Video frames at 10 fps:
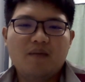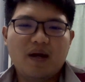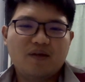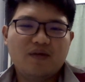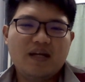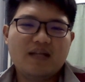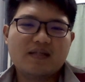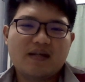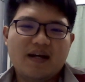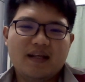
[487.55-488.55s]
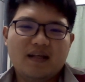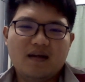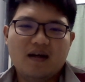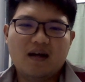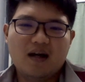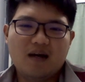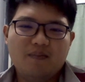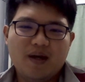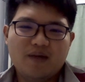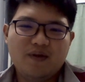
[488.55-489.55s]
inside,
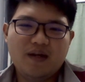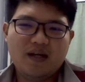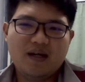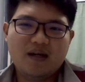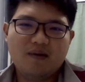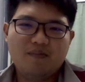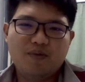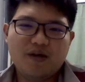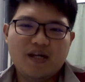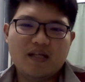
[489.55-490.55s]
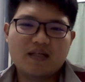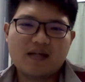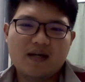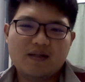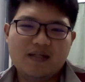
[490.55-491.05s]
battery built in inside,